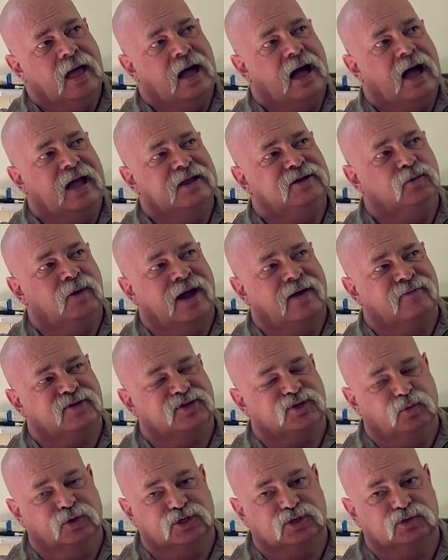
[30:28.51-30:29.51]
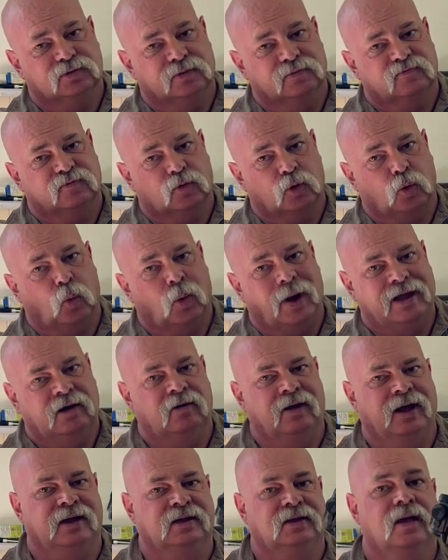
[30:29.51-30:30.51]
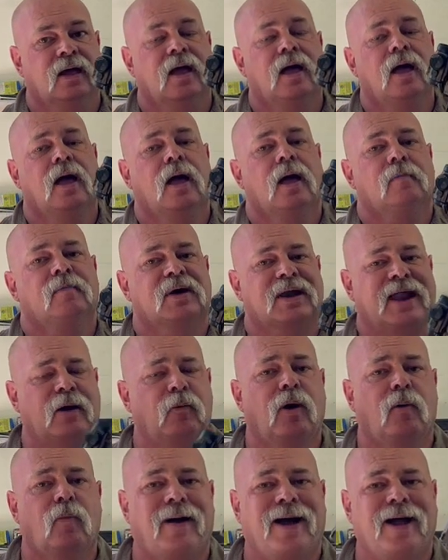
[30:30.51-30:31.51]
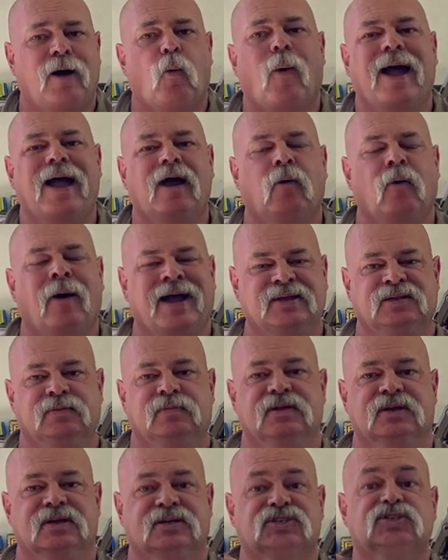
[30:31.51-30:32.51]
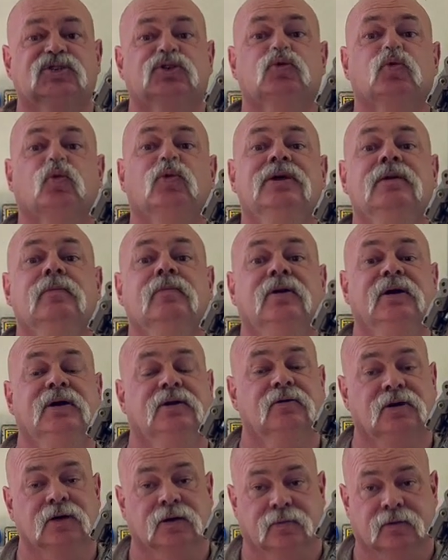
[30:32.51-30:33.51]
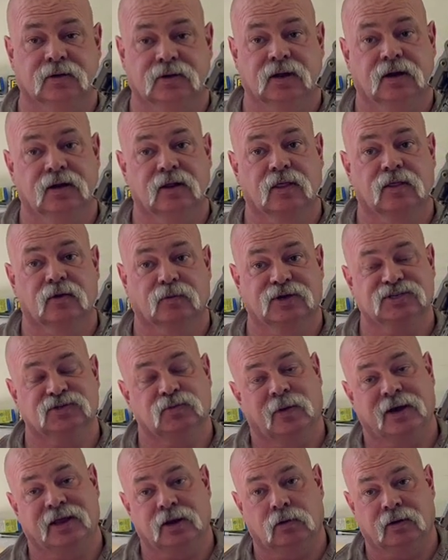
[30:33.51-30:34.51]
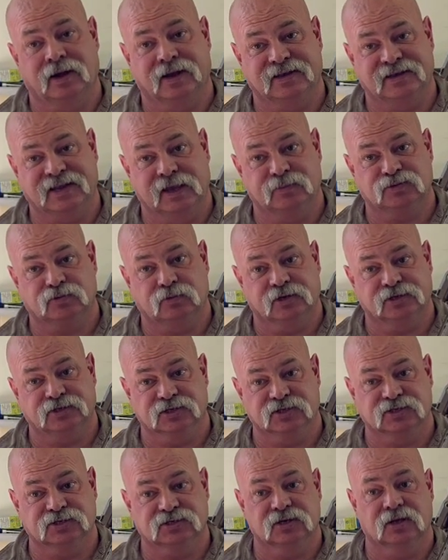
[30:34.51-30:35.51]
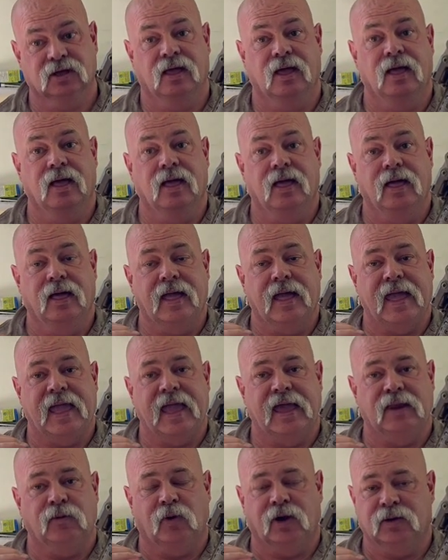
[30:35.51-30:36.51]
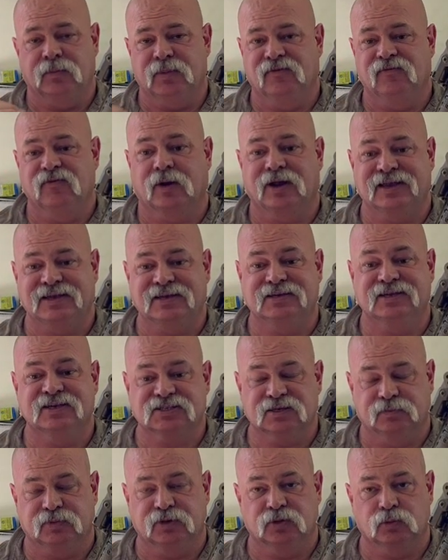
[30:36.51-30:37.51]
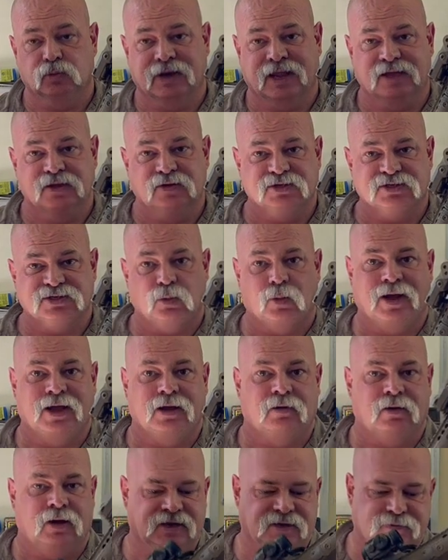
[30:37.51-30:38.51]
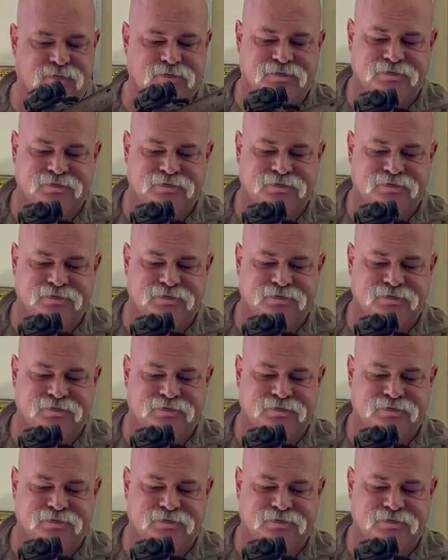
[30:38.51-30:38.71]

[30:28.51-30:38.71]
I do have the switch grip for a white light, but I want my white light to be extremely delivered. Another reason why I don't like tape switches, and want to be very disciplined when I use the white light.